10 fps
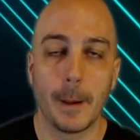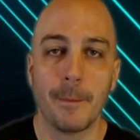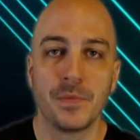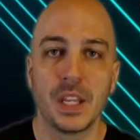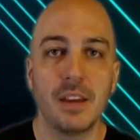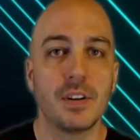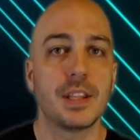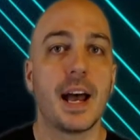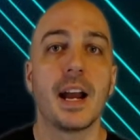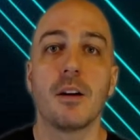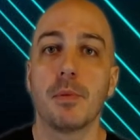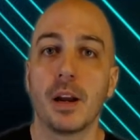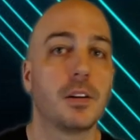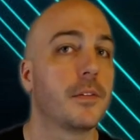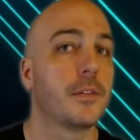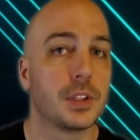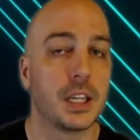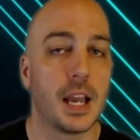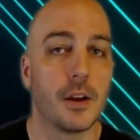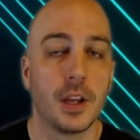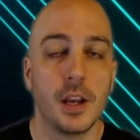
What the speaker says: affects everything underneath it.